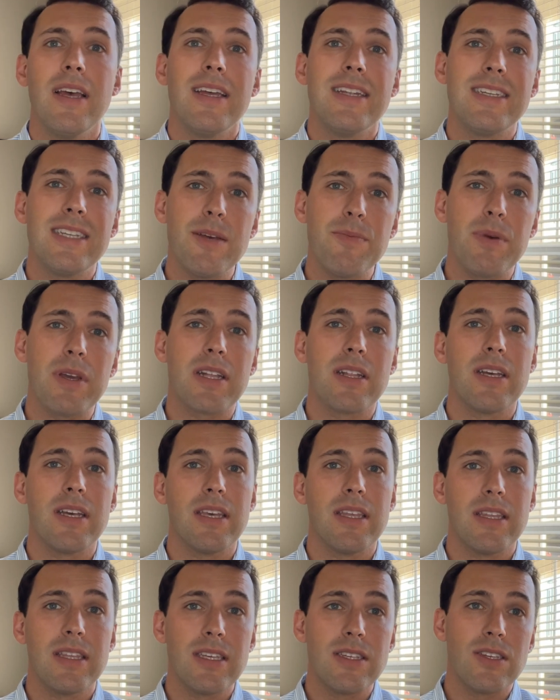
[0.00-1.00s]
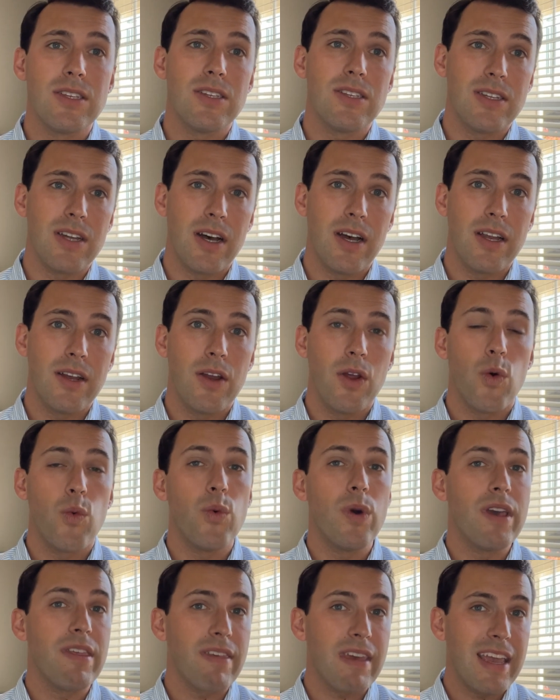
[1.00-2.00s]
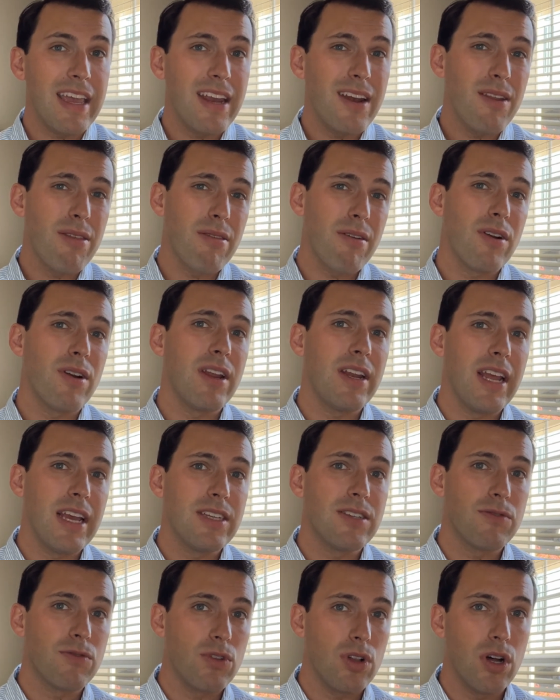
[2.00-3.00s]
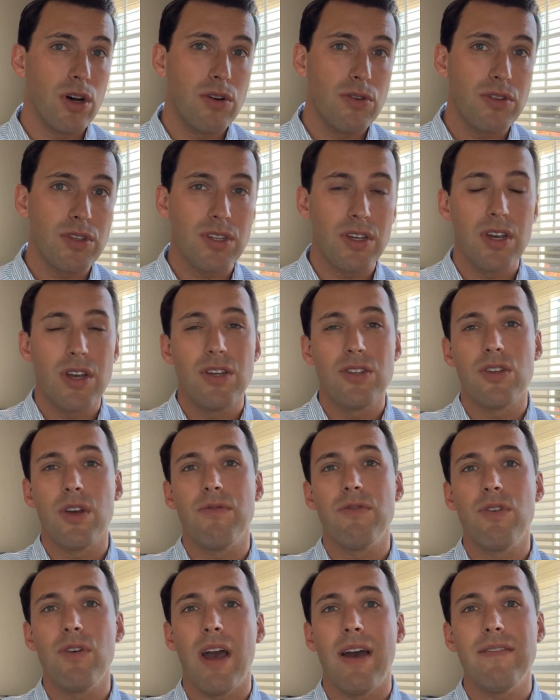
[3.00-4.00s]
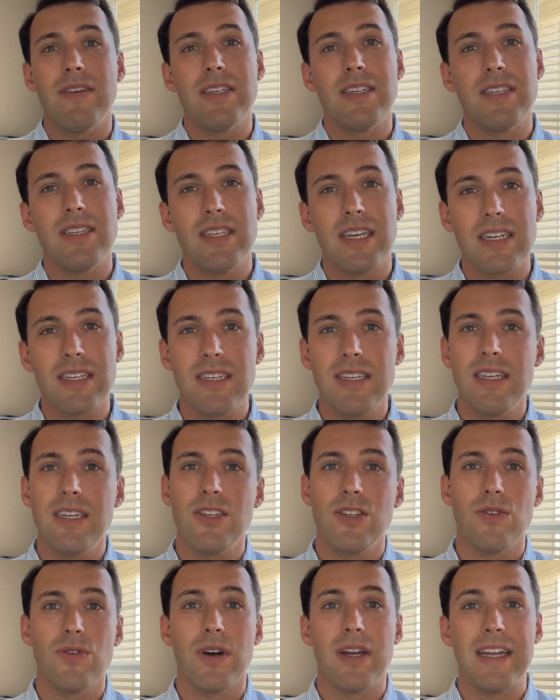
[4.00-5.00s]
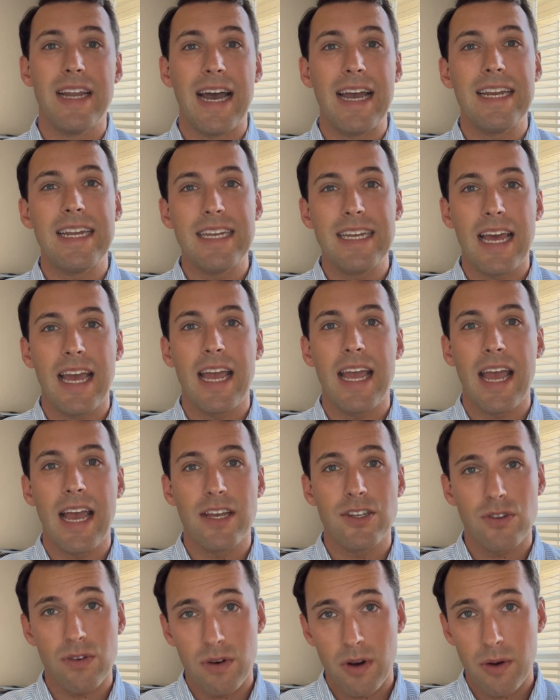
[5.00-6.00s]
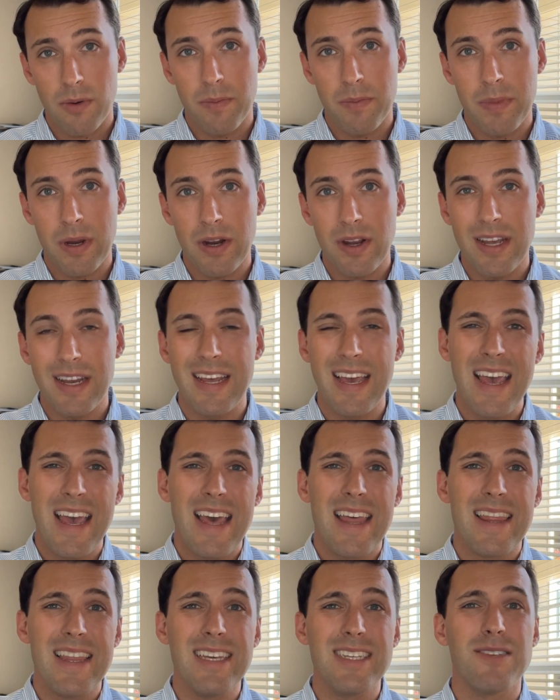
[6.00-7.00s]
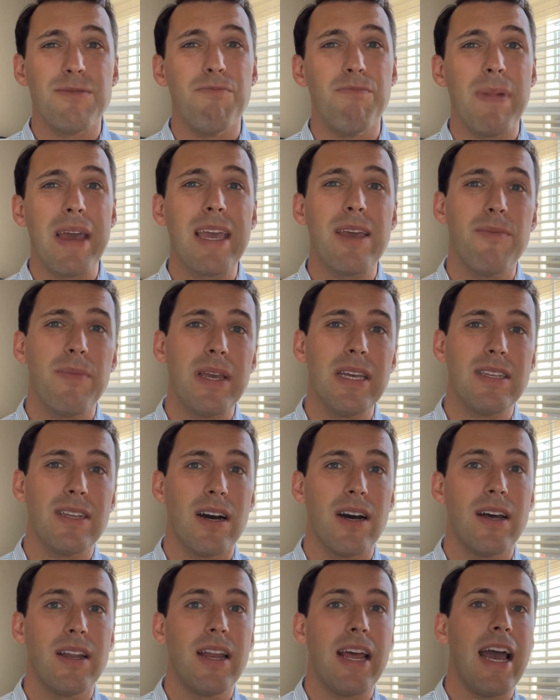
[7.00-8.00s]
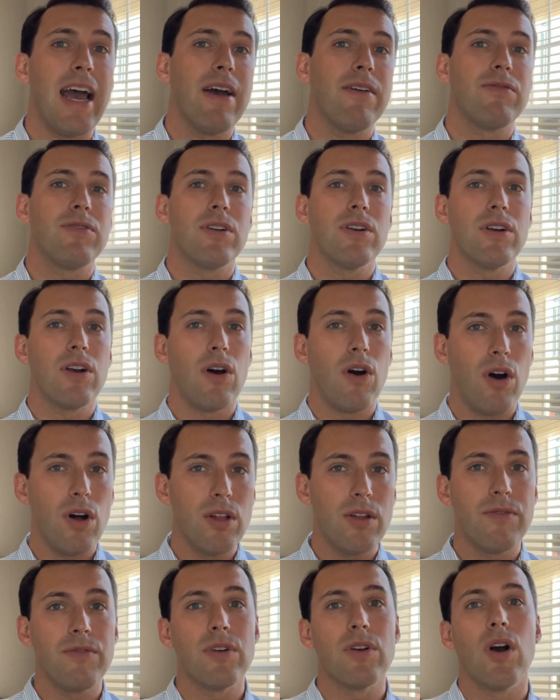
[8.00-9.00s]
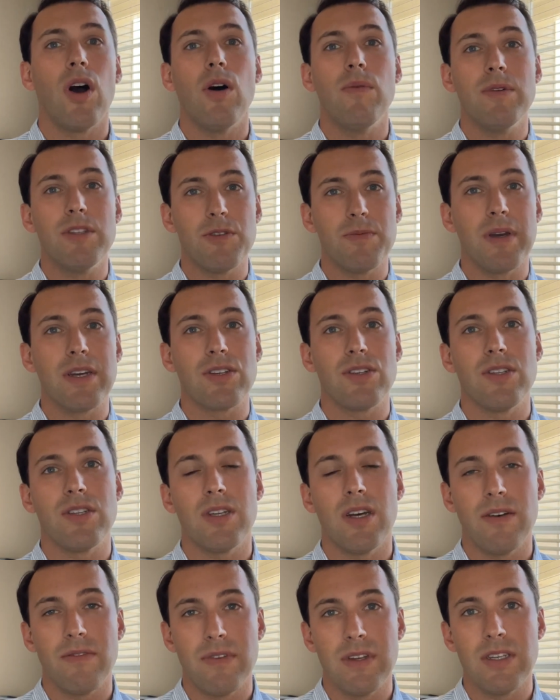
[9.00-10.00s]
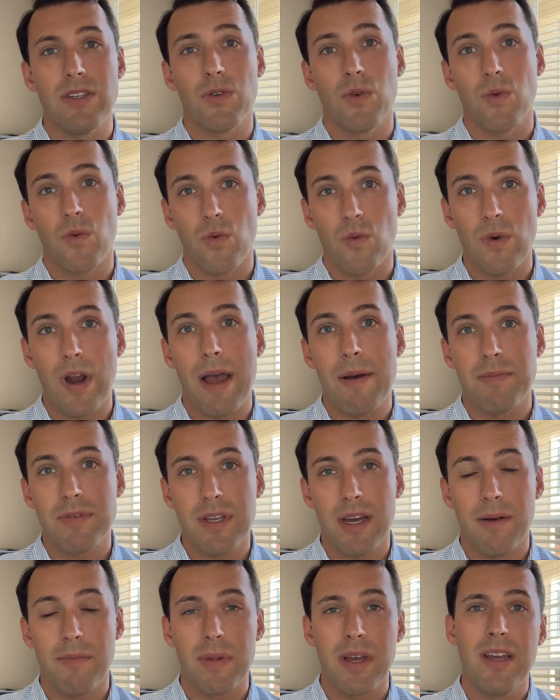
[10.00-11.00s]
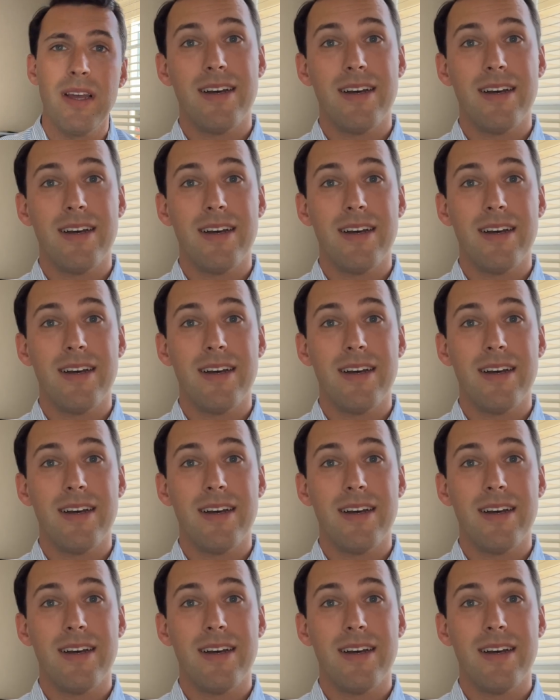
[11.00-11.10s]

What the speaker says: Typically, this is done within 30 days of close. So if you have a 60 to a 90-day escrow period, this may be done after all of your home inspection stuff is wrapped up.